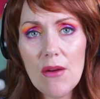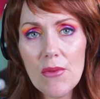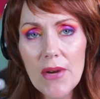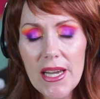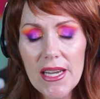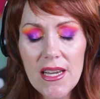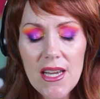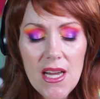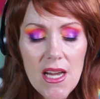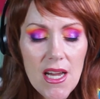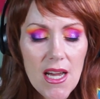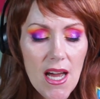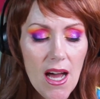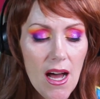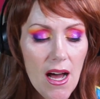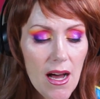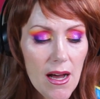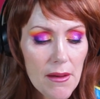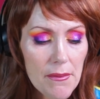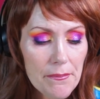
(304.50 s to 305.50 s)
way.
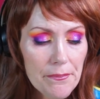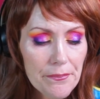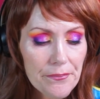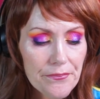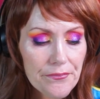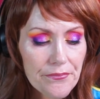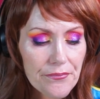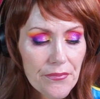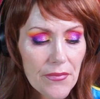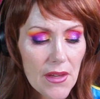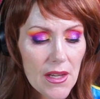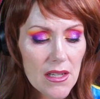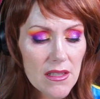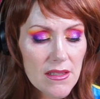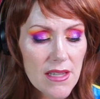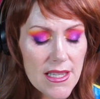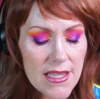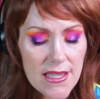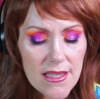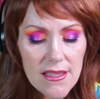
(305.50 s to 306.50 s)

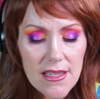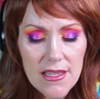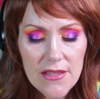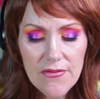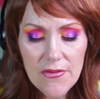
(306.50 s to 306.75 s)
Let's